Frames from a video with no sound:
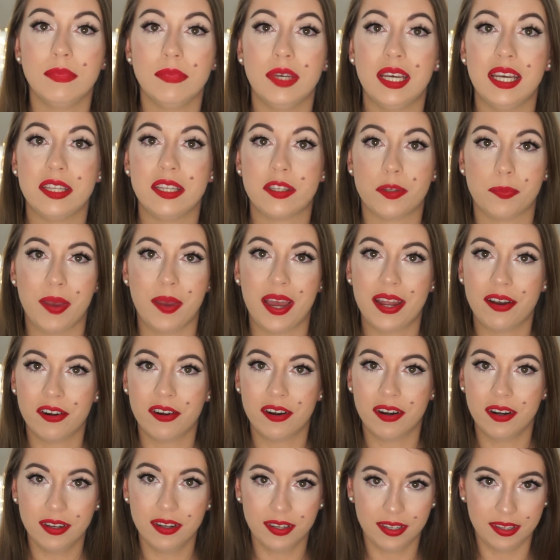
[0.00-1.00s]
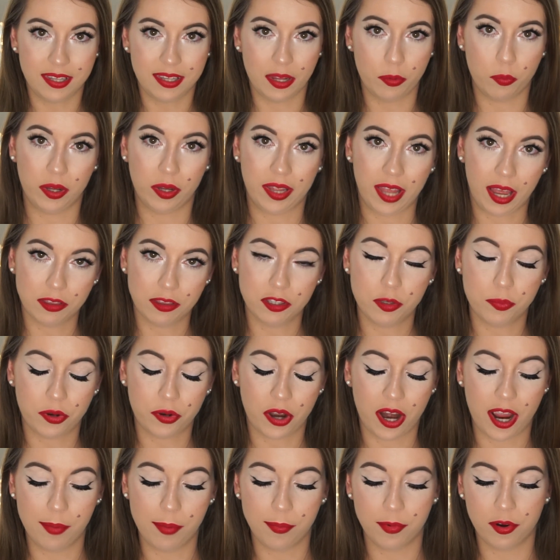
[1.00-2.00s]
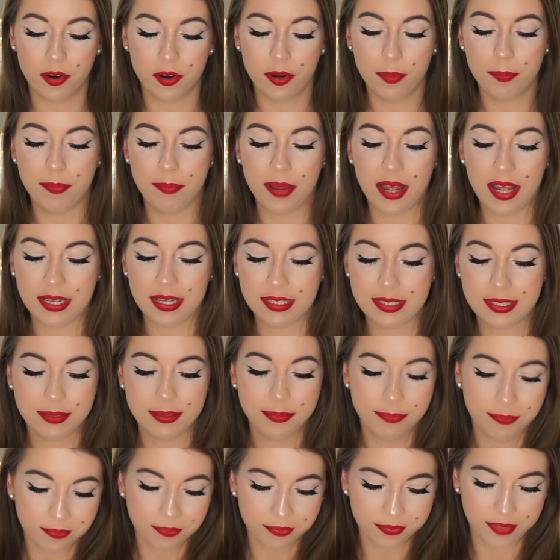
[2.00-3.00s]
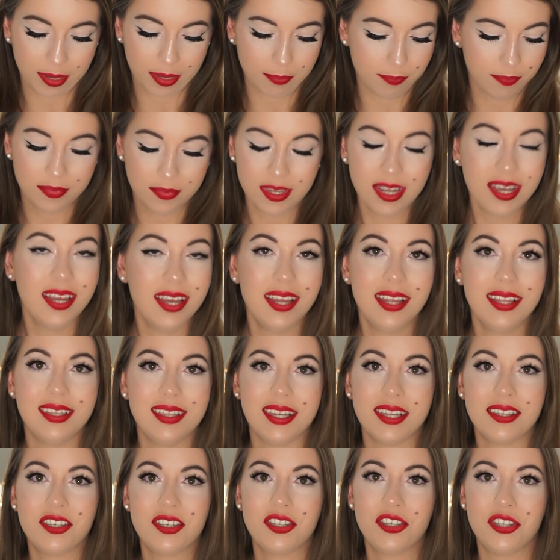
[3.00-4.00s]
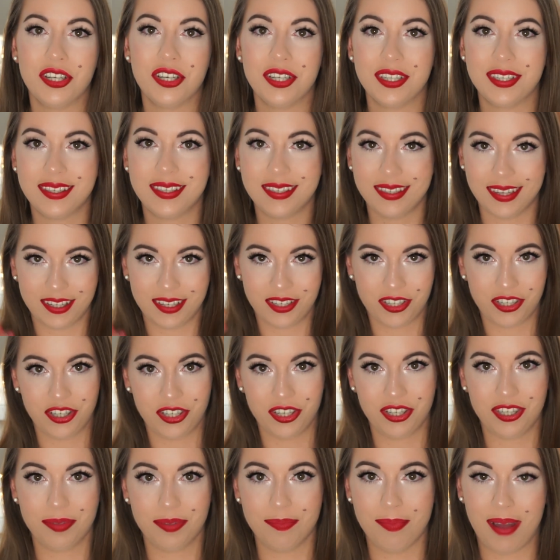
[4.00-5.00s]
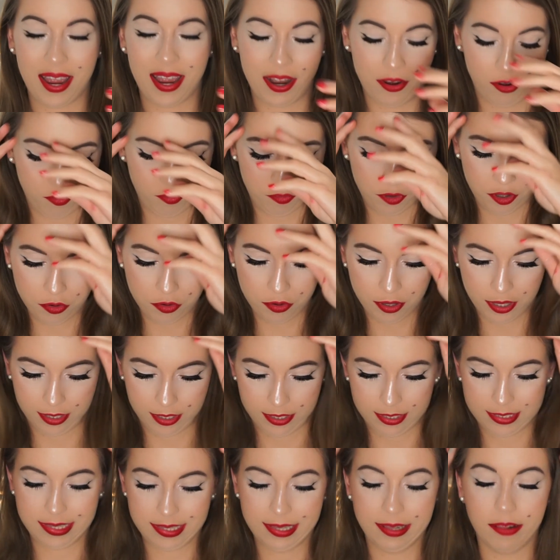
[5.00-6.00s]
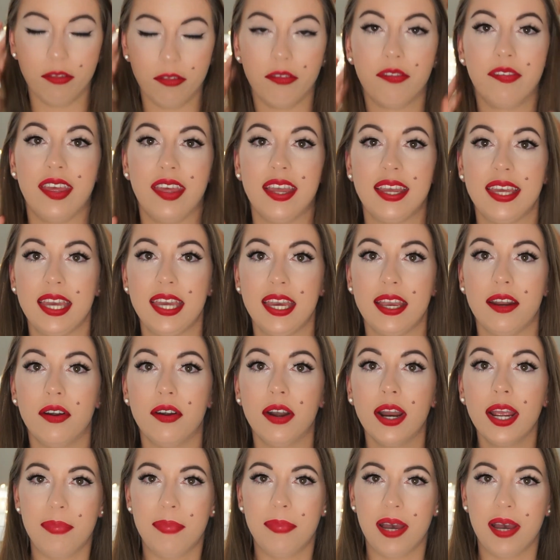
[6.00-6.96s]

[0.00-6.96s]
It's better than without the primer, but yeah, that's just my review on this little thing here.